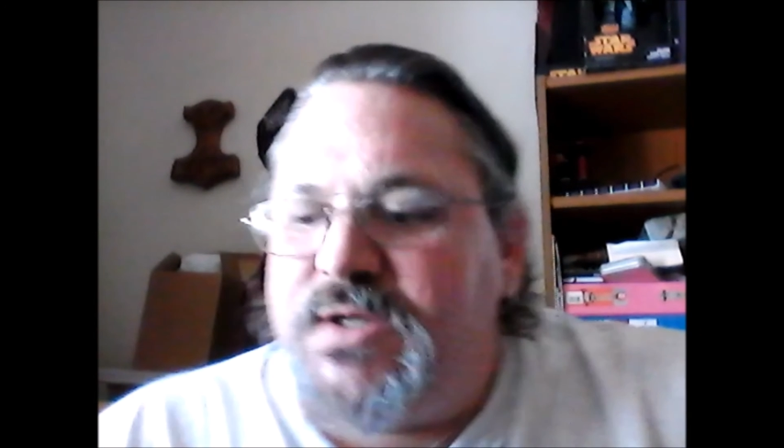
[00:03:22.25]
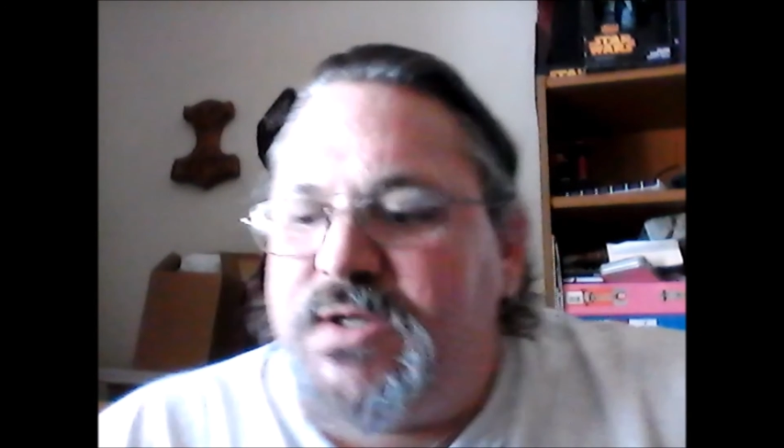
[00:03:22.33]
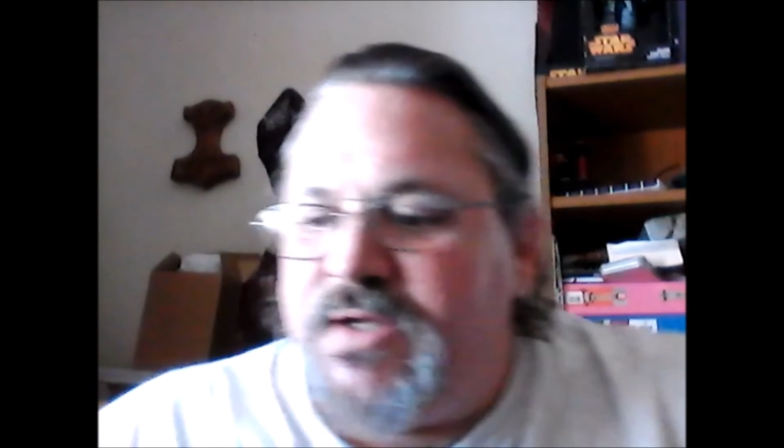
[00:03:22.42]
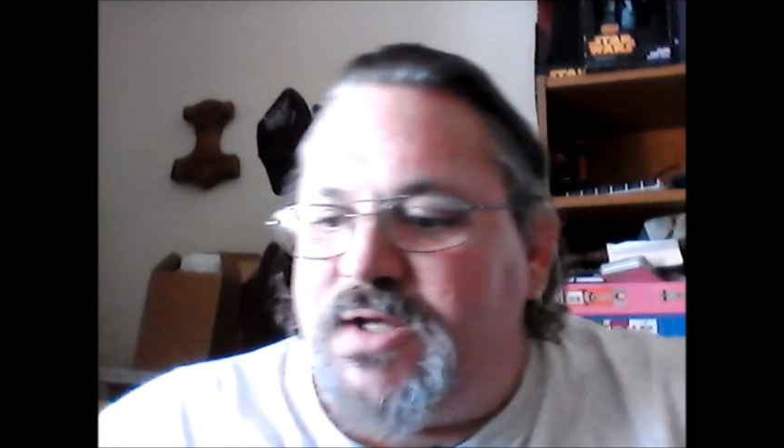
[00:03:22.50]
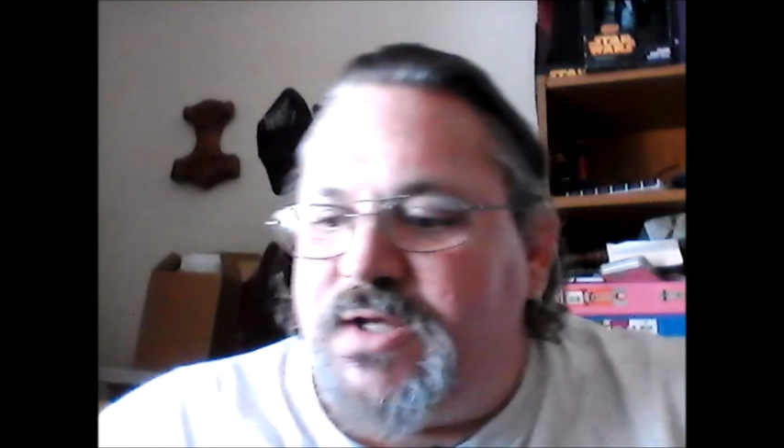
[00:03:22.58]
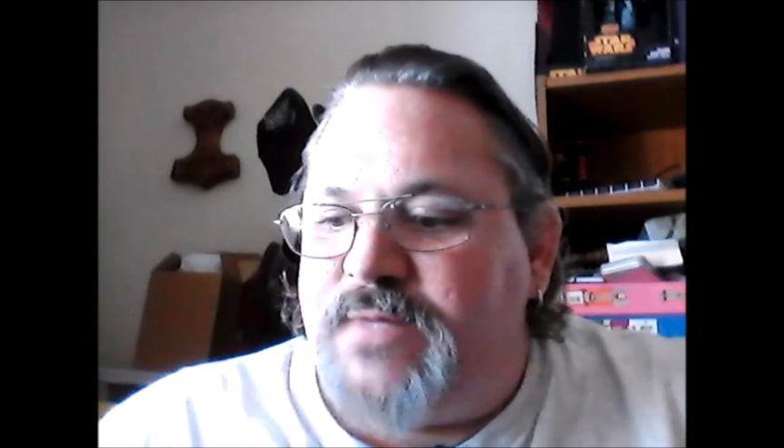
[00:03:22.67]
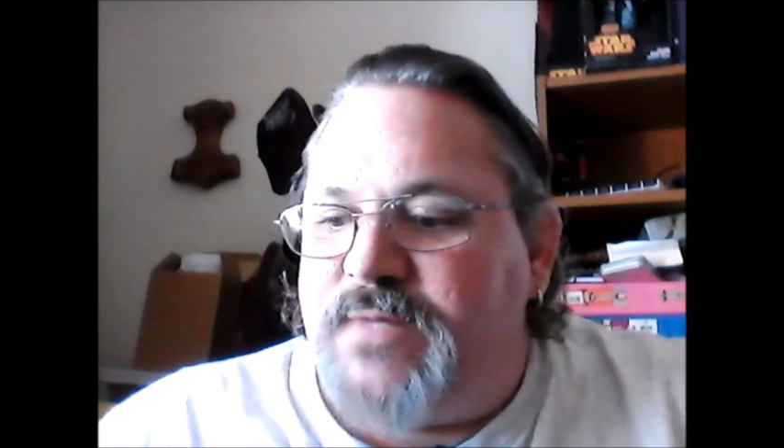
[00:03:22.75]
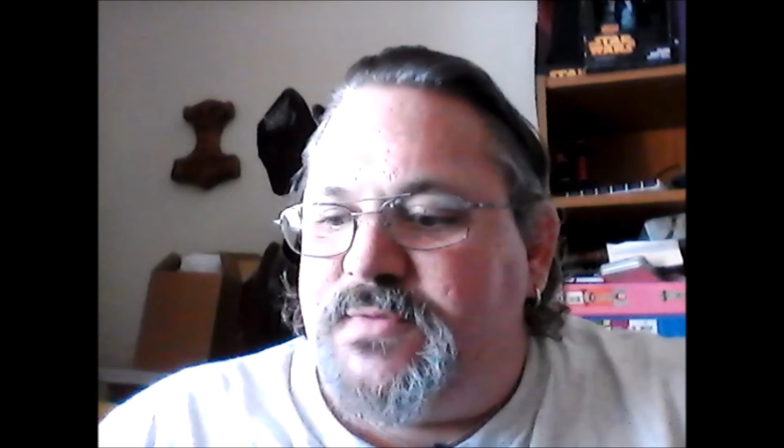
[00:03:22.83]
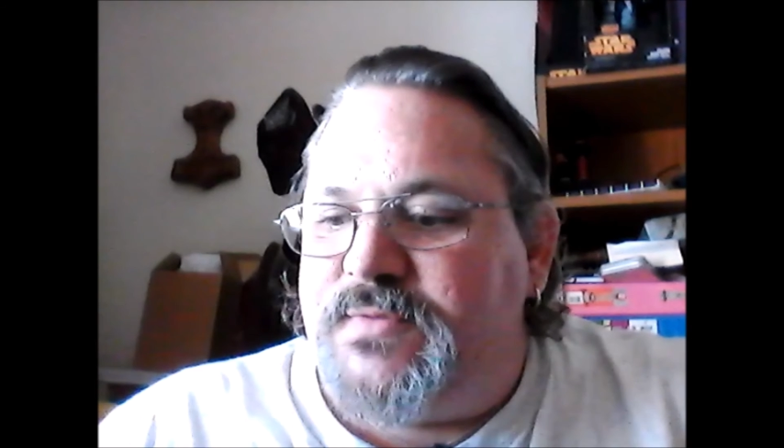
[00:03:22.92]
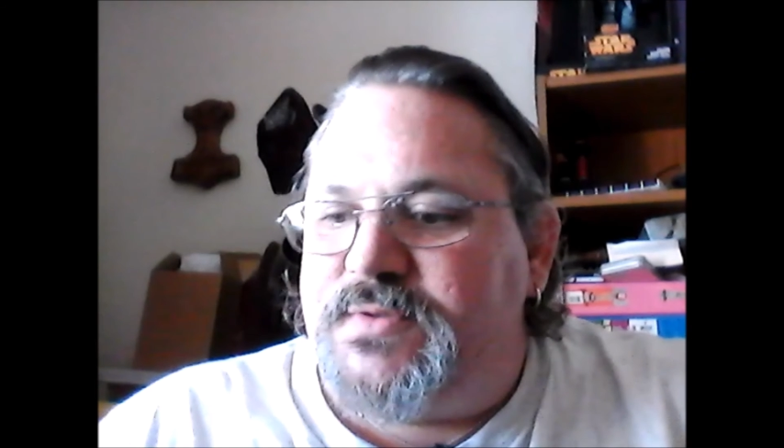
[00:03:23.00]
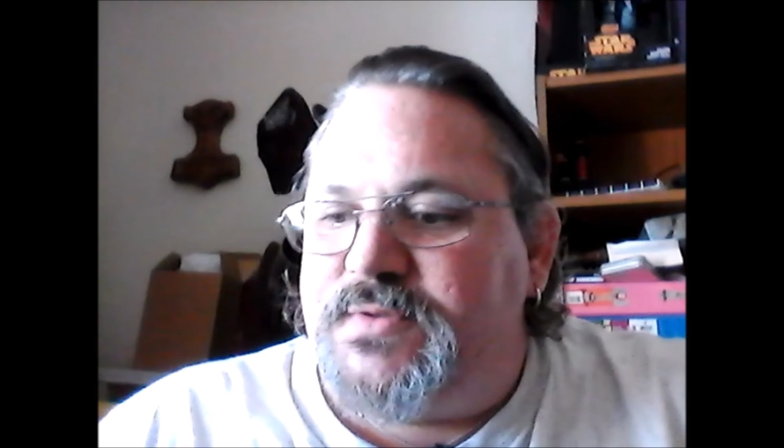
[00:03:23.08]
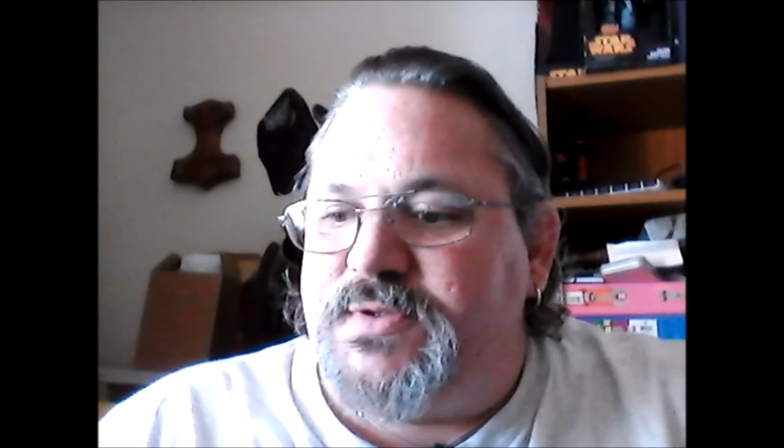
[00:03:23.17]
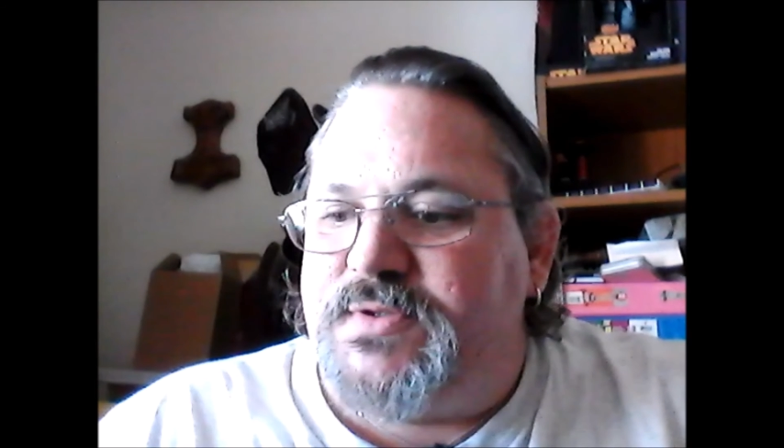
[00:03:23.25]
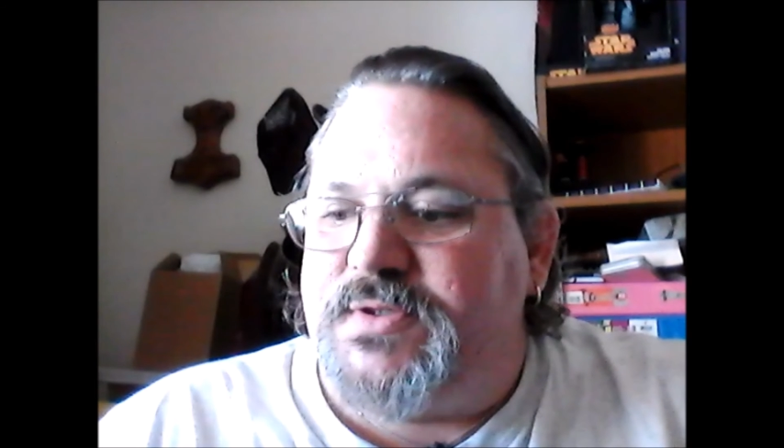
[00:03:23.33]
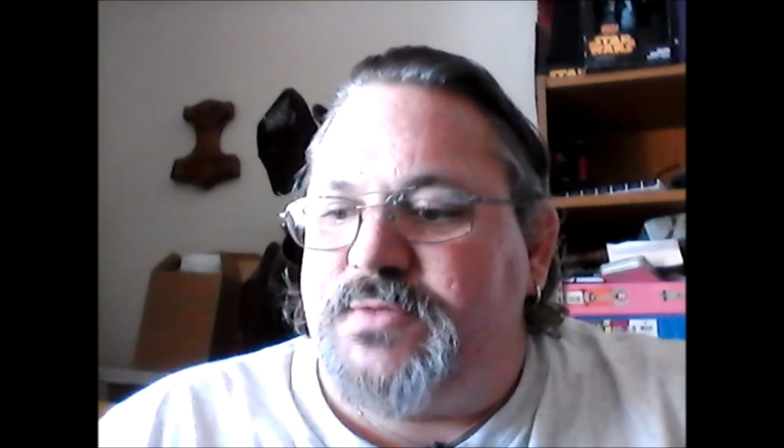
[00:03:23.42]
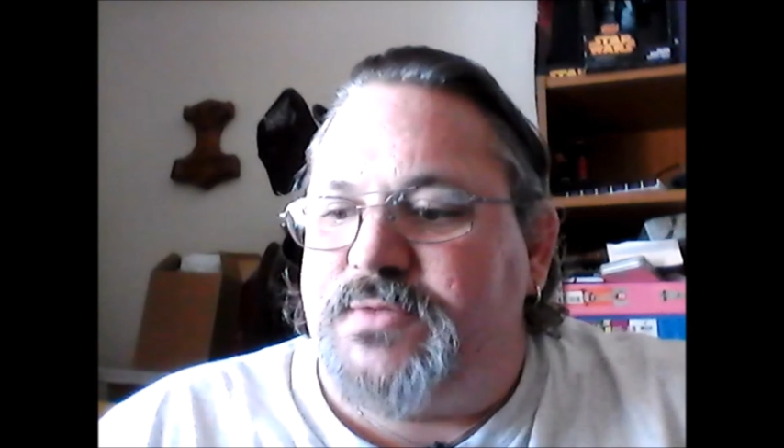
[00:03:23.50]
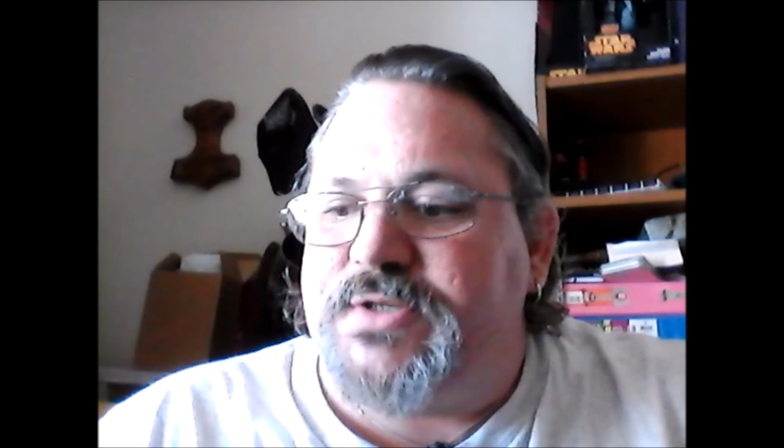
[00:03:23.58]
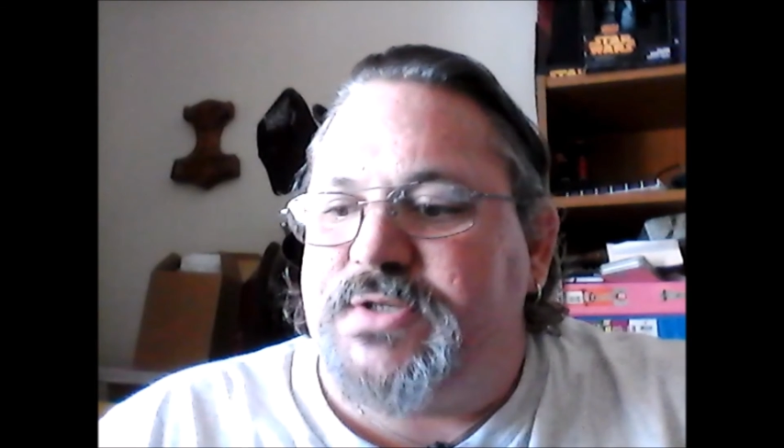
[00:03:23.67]
The
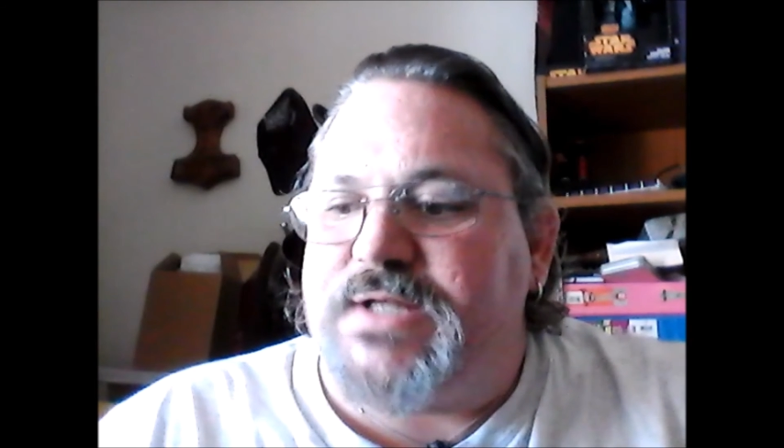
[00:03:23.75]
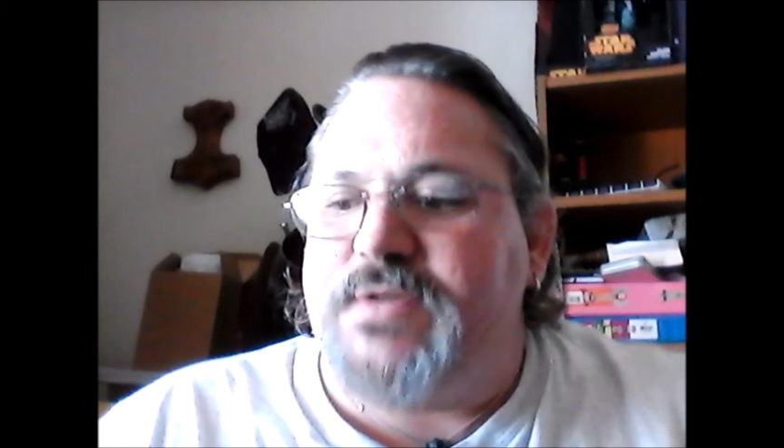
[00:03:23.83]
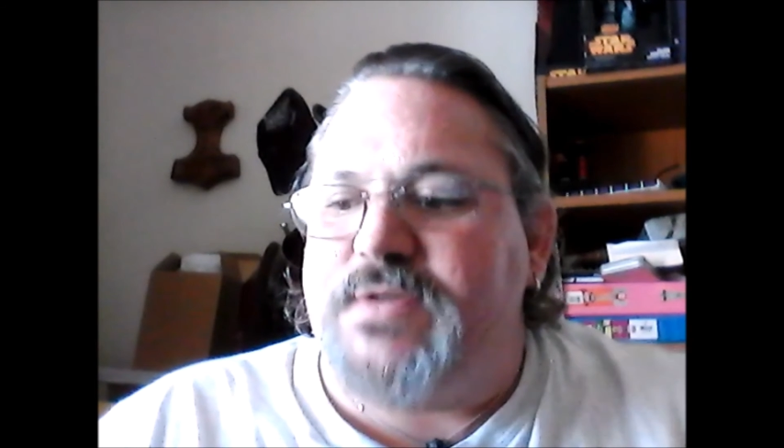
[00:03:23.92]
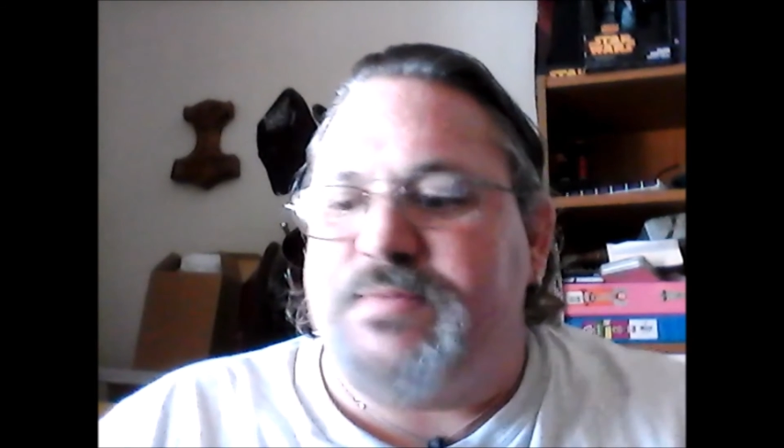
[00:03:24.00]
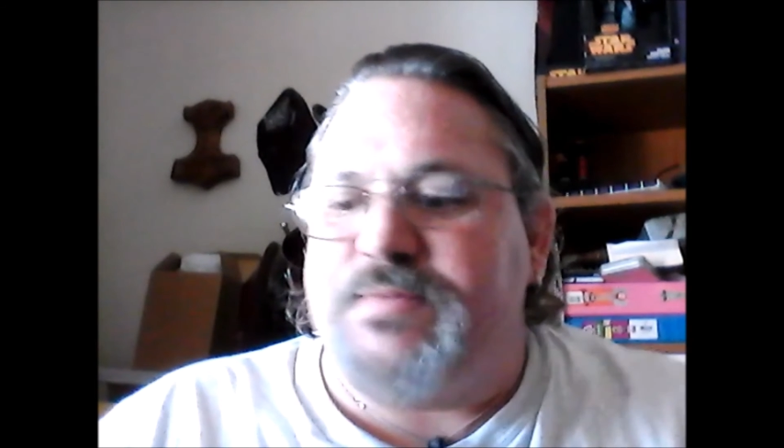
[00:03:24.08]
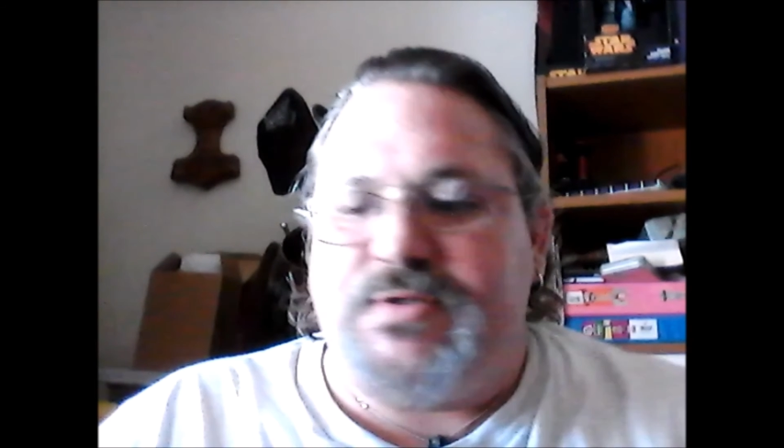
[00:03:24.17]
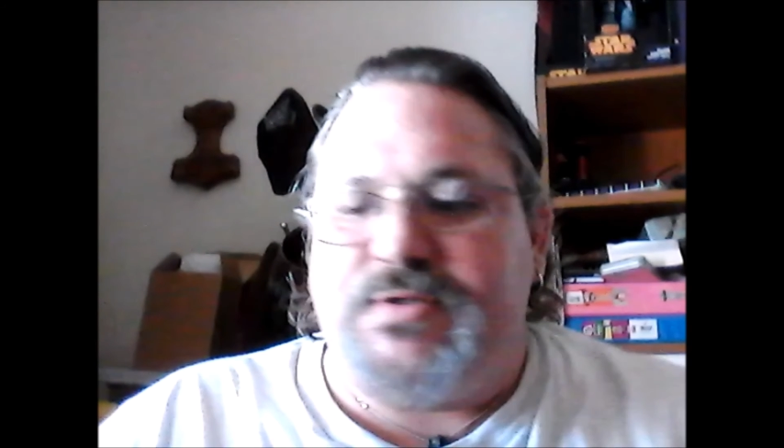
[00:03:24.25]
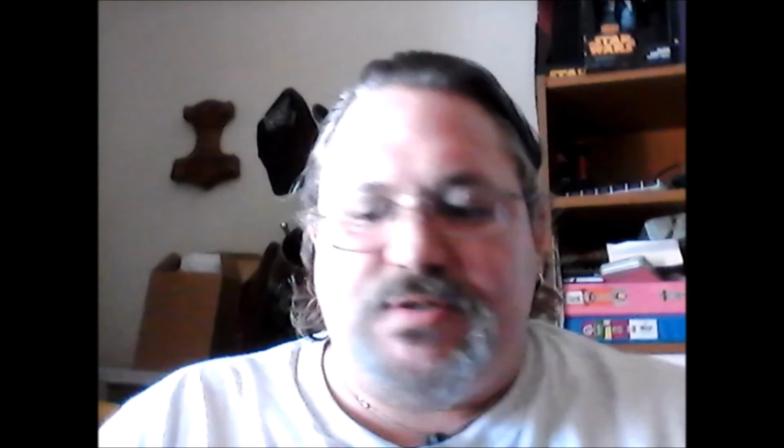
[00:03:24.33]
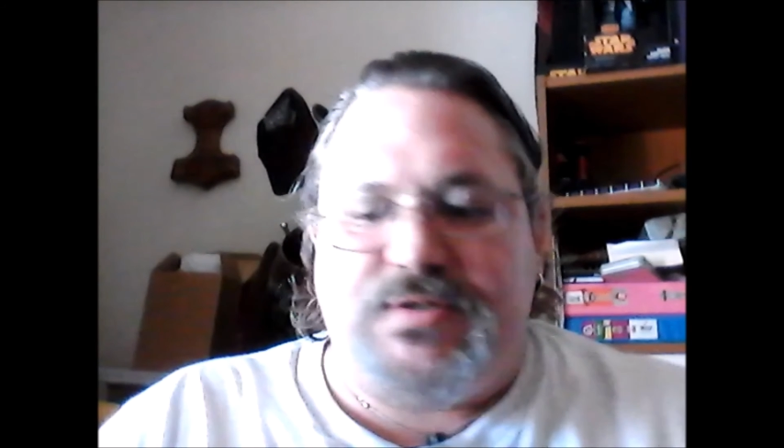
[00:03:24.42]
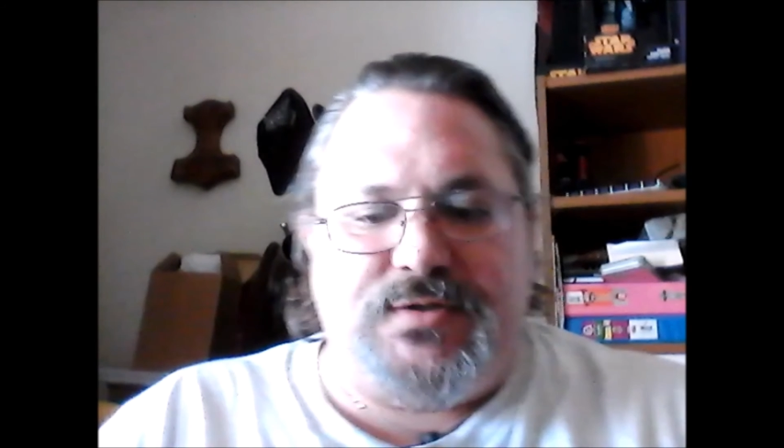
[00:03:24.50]
runic talismans,